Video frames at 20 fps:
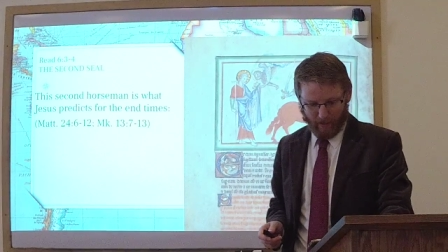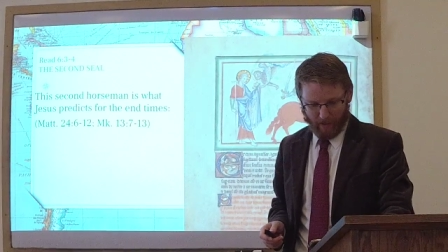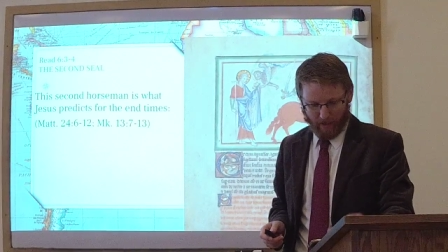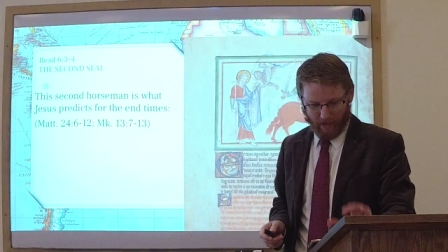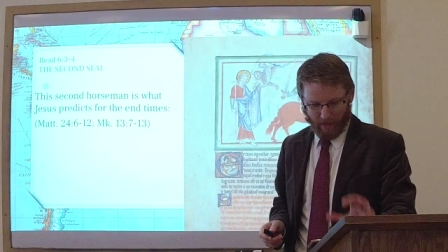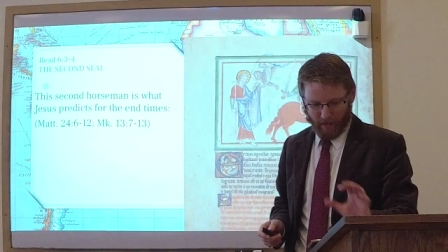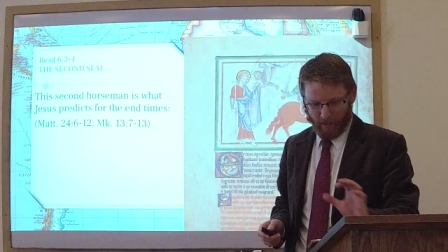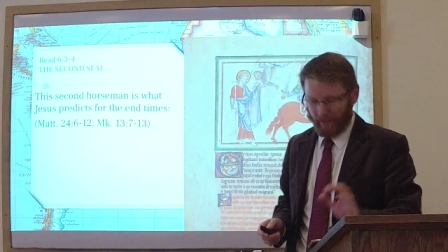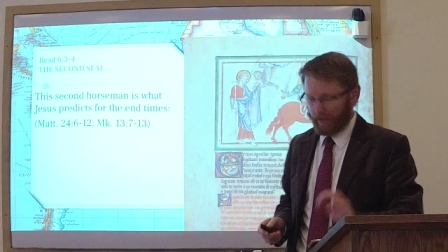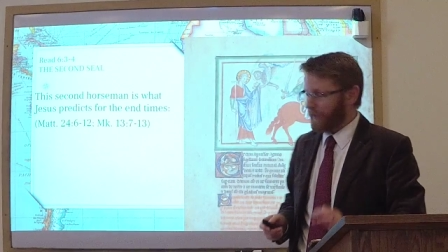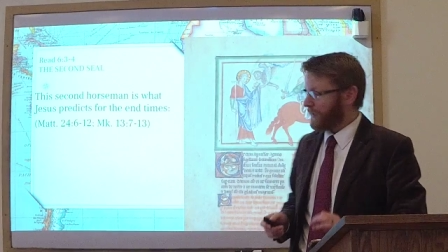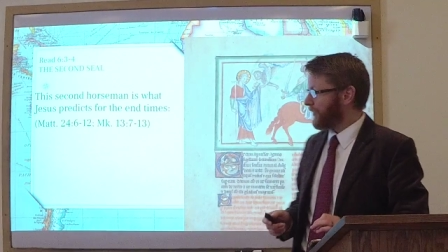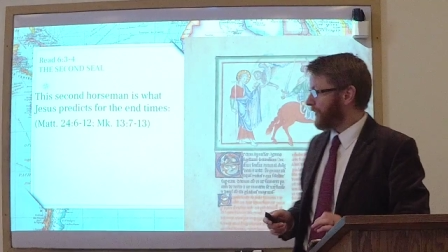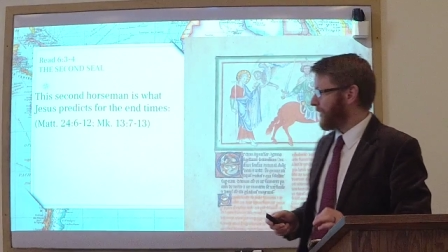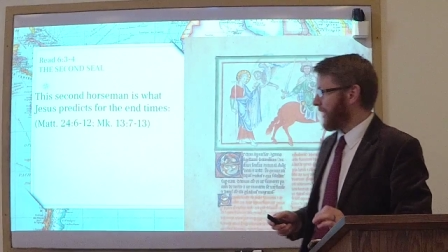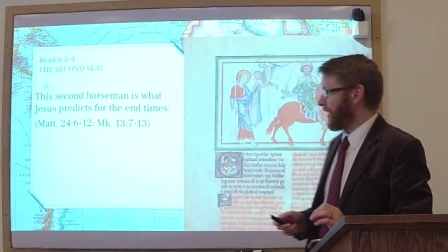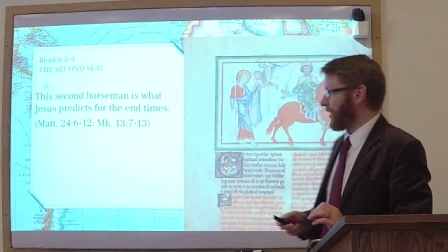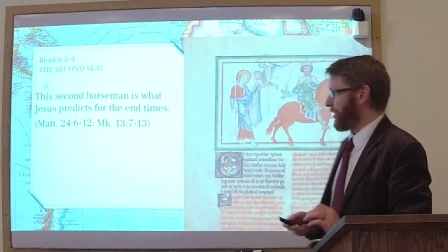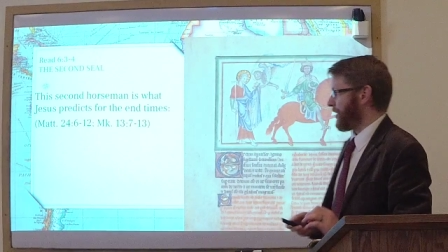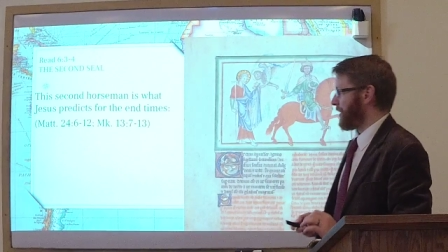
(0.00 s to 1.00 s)
uh,
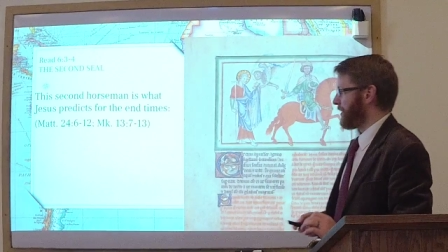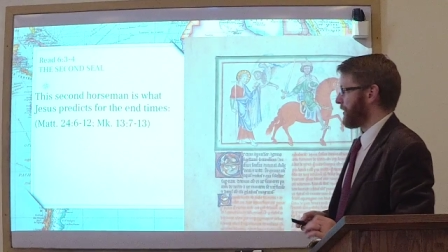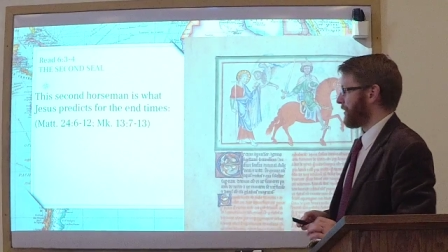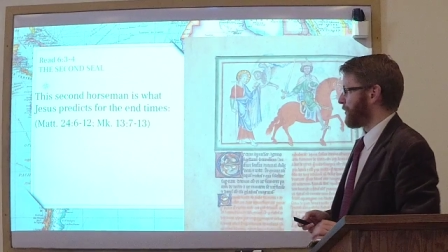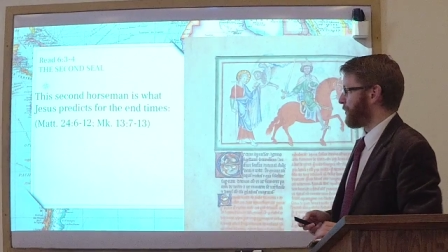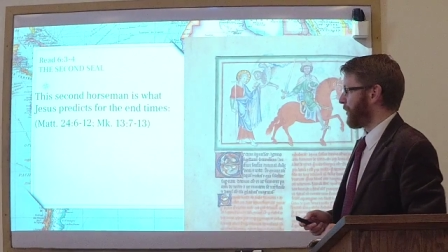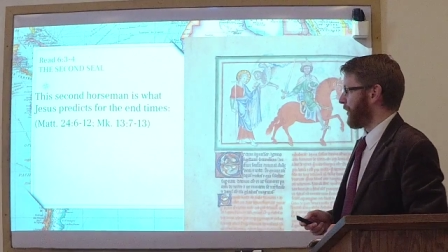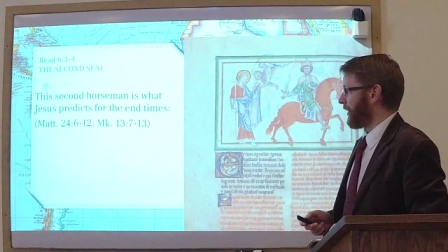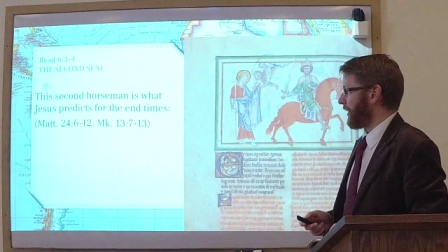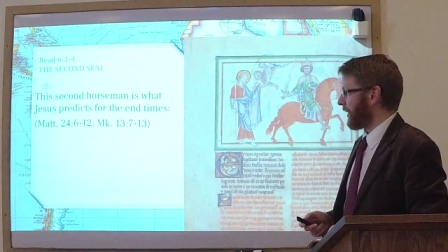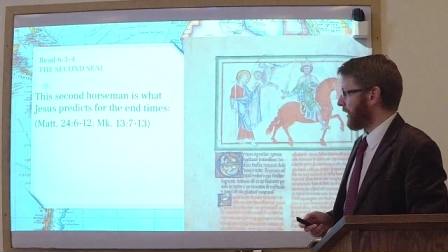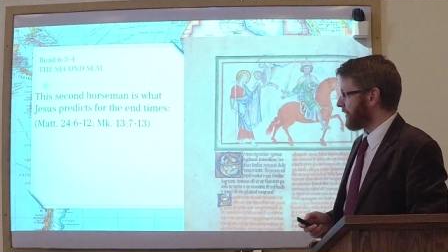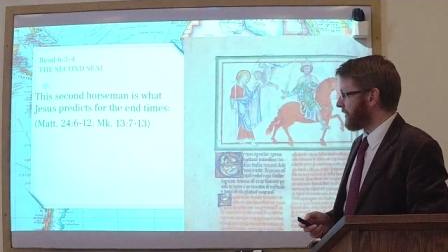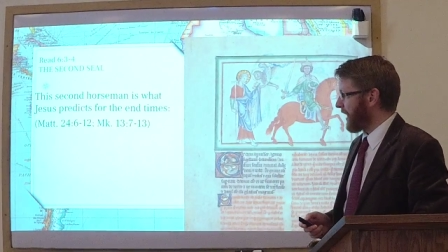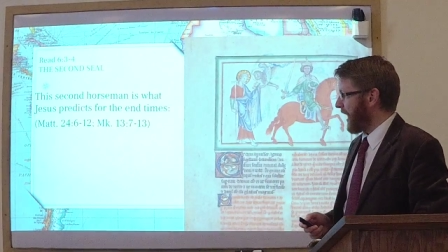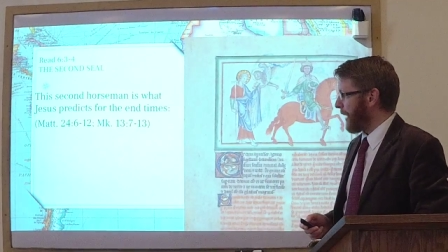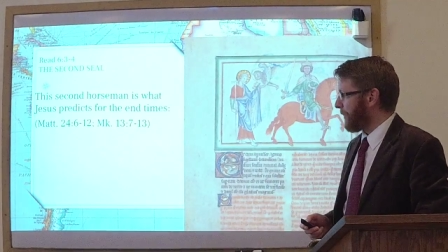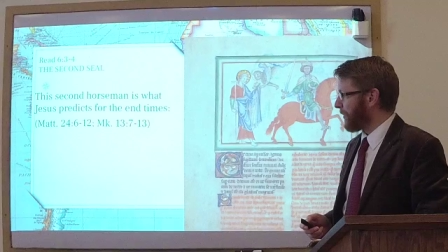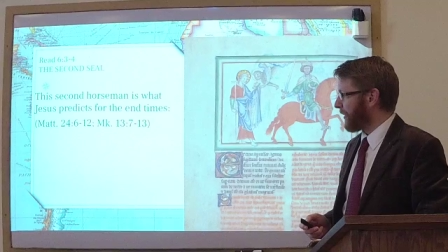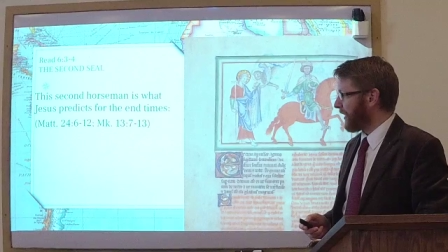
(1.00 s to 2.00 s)
that Jesus predicts
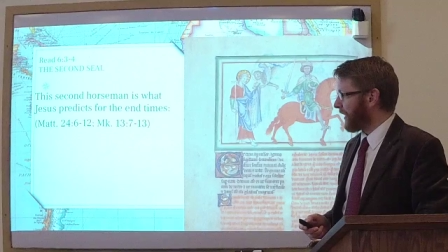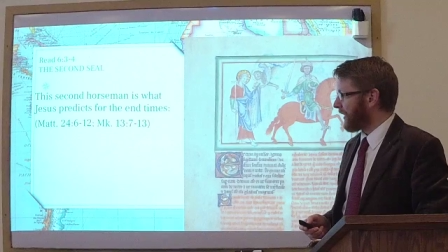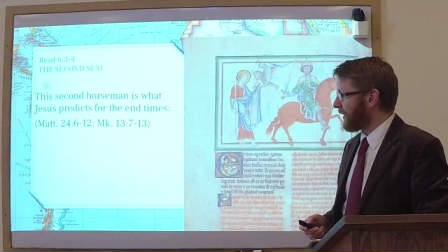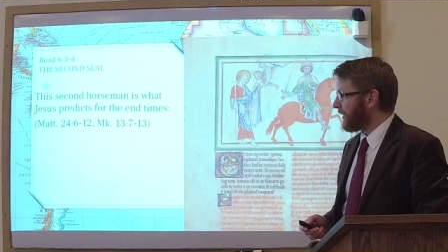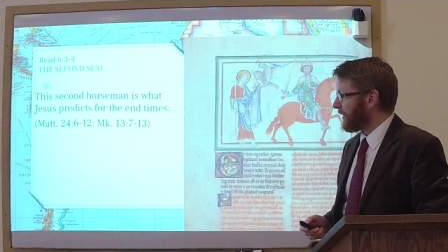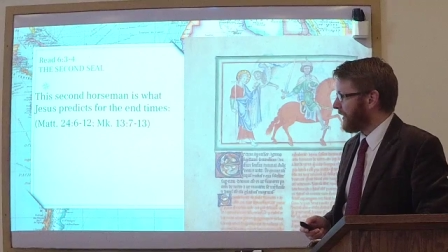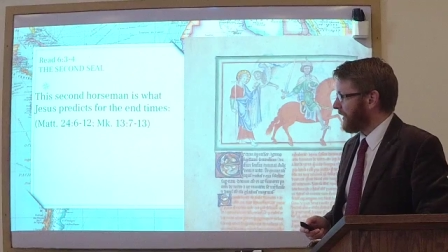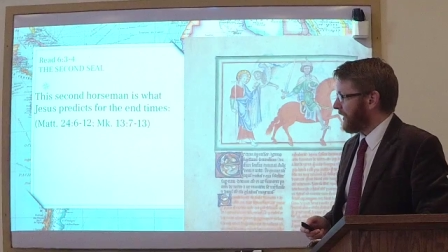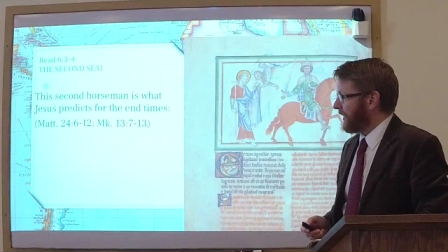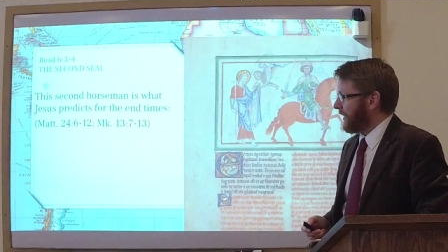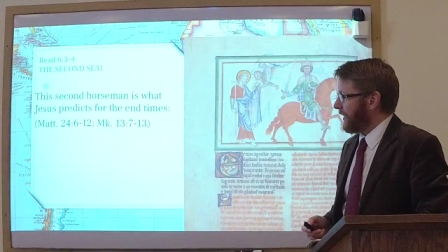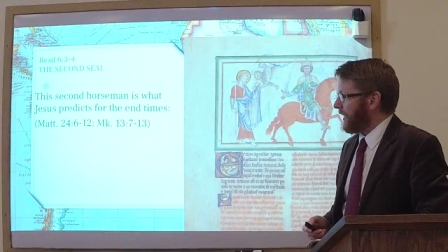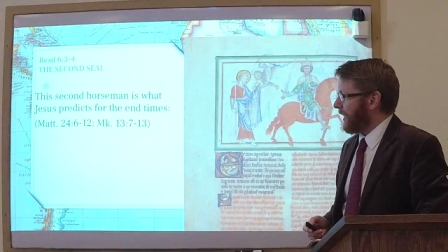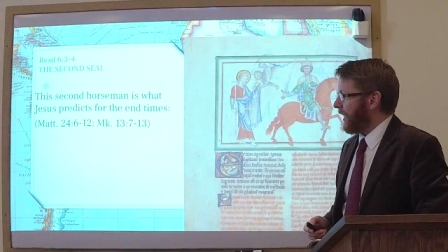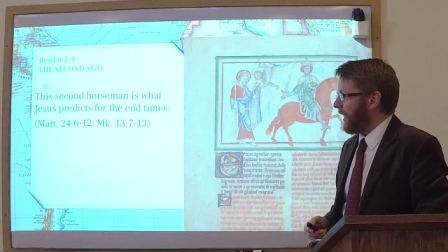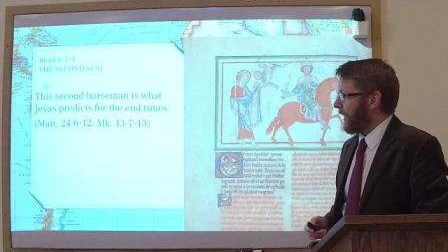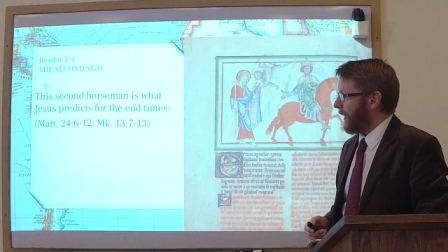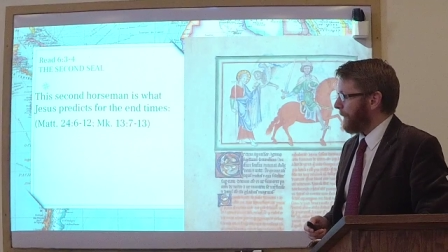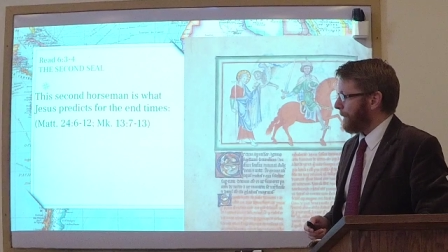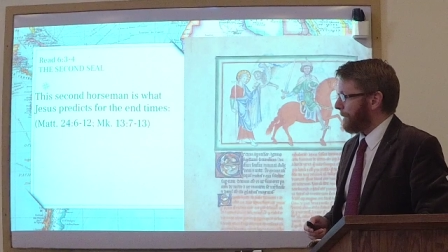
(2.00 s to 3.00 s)
happening.
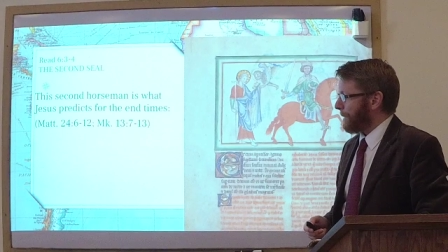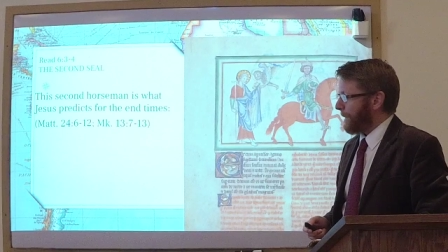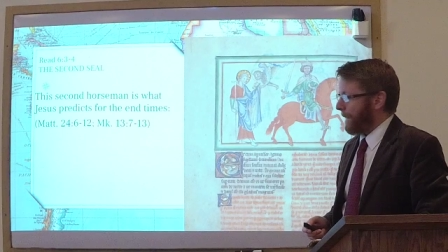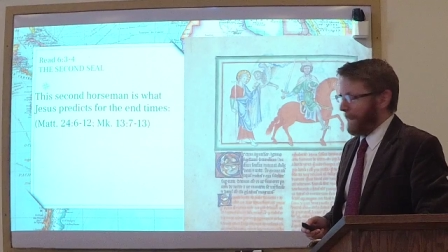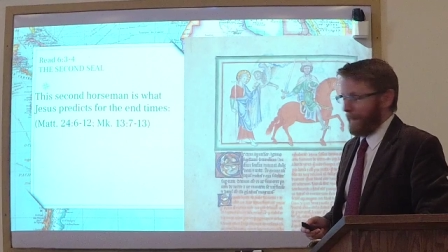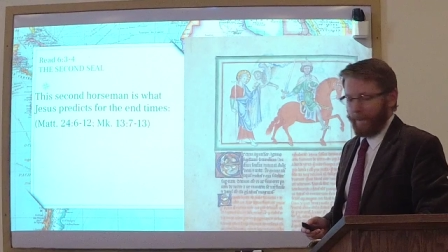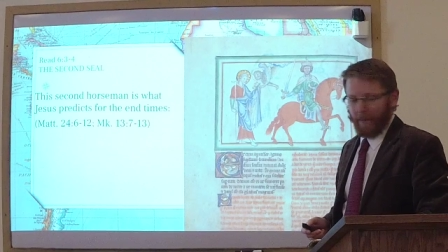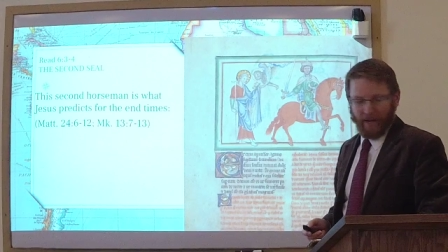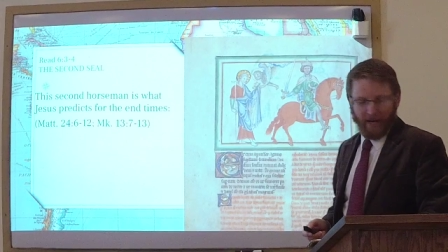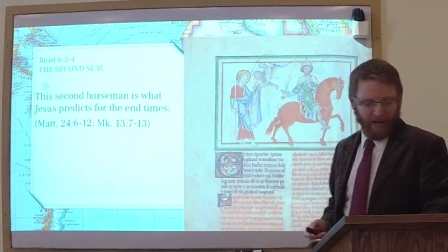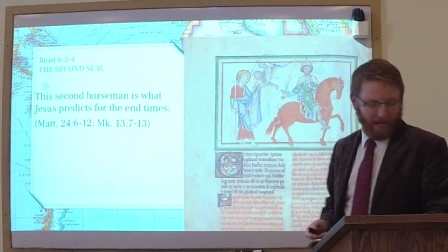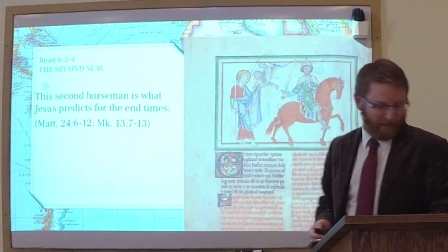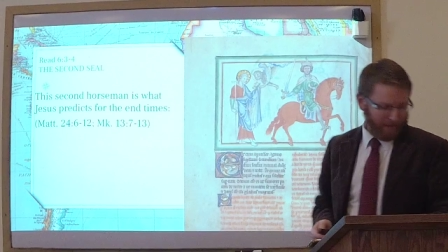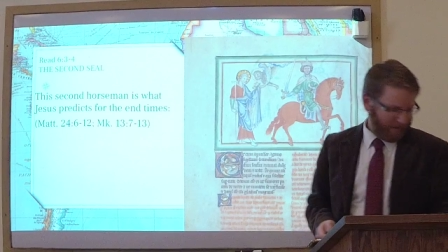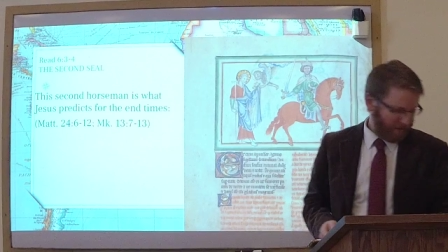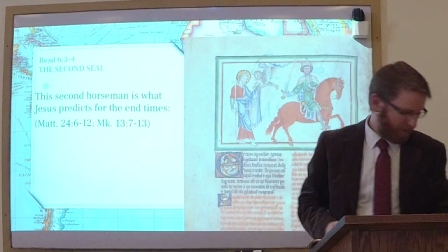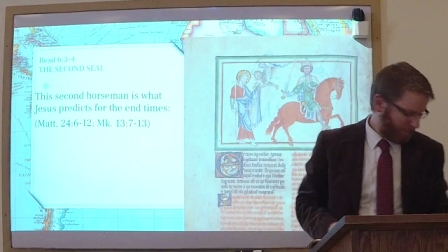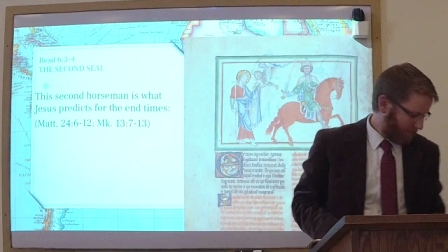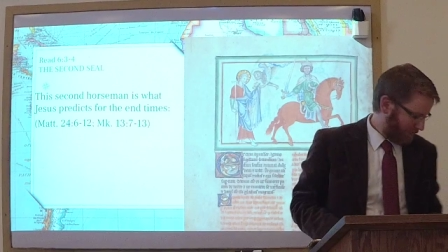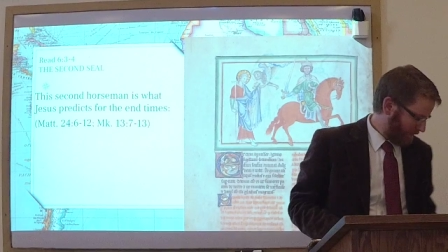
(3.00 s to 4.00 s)
Um,
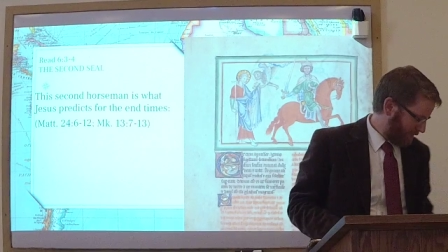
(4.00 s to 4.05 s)
and